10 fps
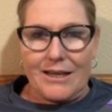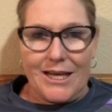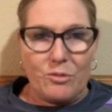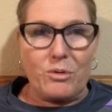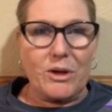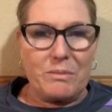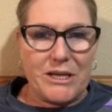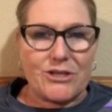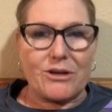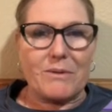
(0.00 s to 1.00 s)
It will be
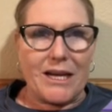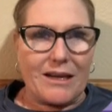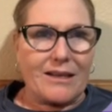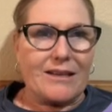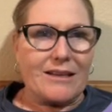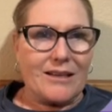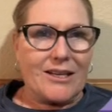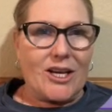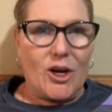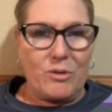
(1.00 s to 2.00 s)
Germany.
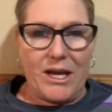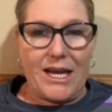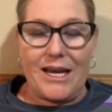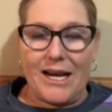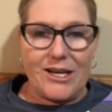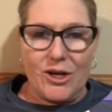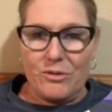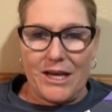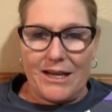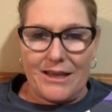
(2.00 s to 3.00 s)
Okay, and I know
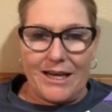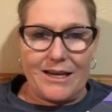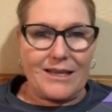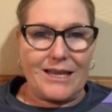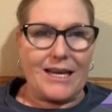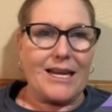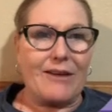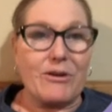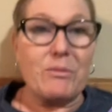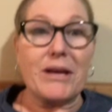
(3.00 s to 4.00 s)
that
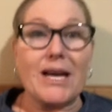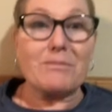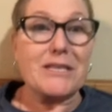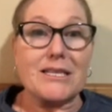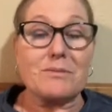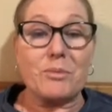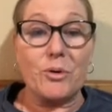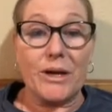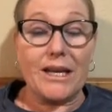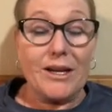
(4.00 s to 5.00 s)
everyone up to this
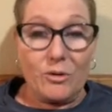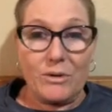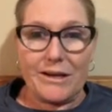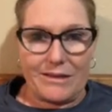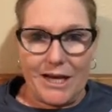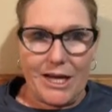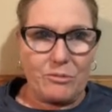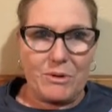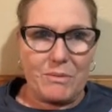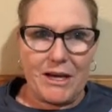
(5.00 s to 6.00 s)
point would have thought it
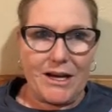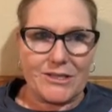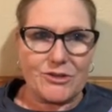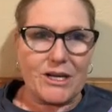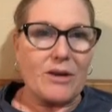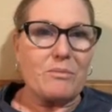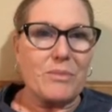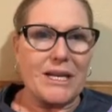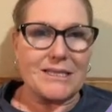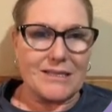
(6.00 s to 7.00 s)
would be Austria,
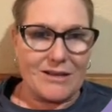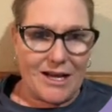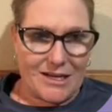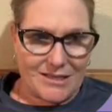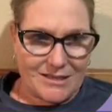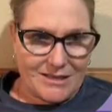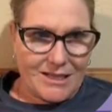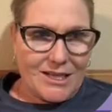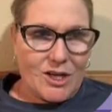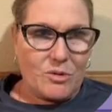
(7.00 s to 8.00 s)
but it's not.
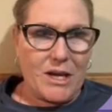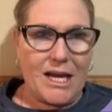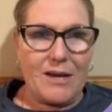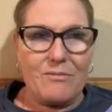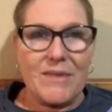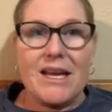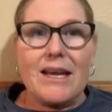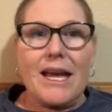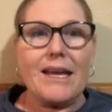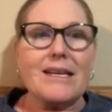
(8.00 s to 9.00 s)
Okay,
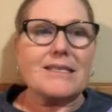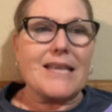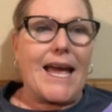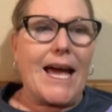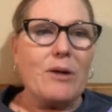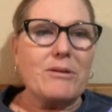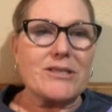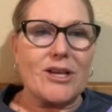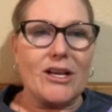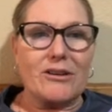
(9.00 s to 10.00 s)
and it's the
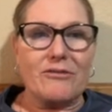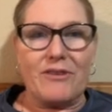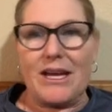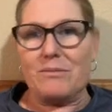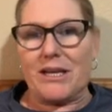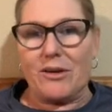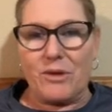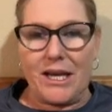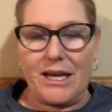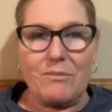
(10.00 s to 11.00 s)
Hohenzollern family.
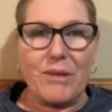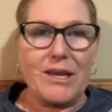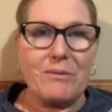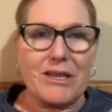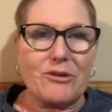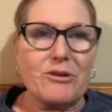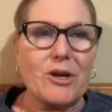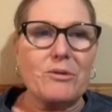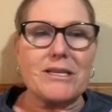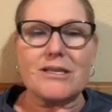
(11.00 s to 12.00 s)
Okay, and by the way, they're
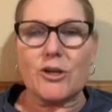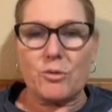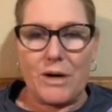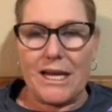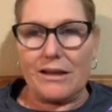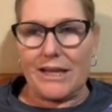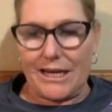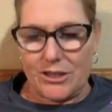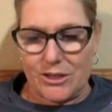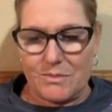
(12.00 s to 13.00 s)
known as the great
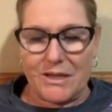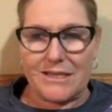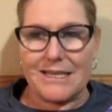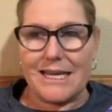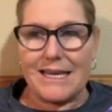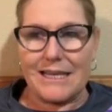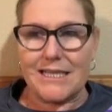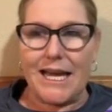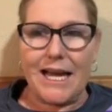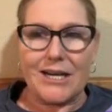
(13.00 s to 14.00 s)
electors because they get
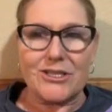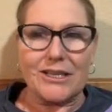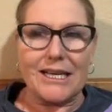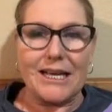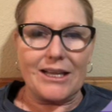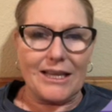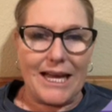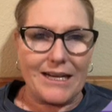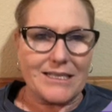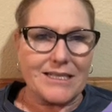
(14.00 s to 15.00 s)
to actually
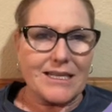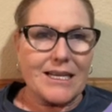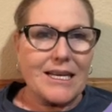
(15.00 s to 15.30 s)
elect